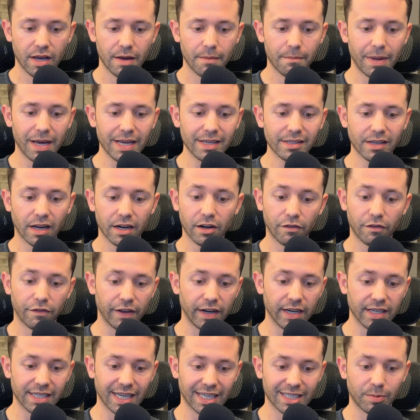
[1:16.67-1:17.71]
Based on your
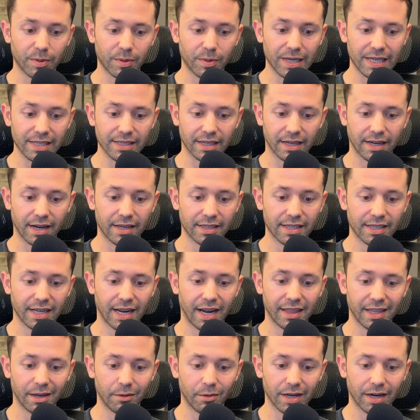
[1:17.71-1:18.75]
fitness expertise and content, I
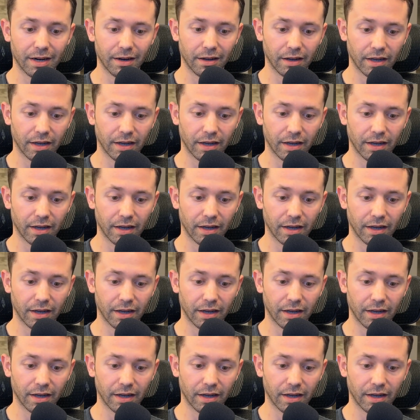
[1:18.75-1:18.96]
think we